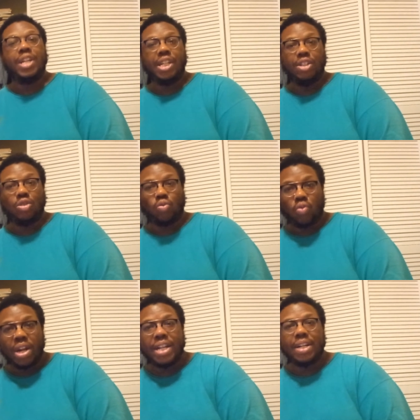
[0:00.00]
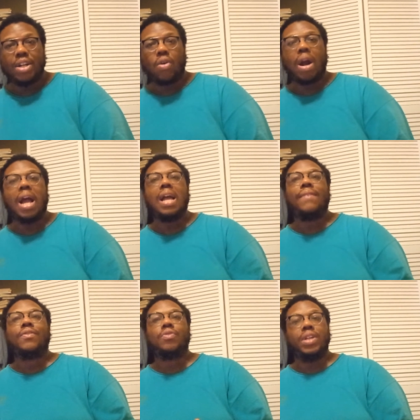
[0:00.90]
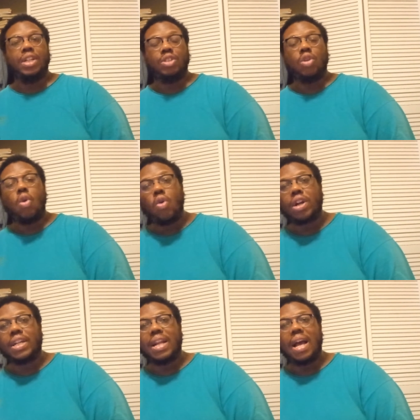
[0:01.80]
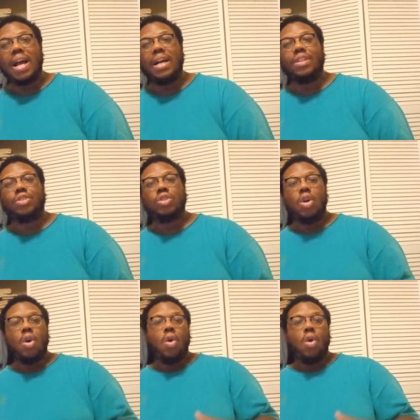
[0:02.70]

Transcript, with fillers: it is written or however it is organized,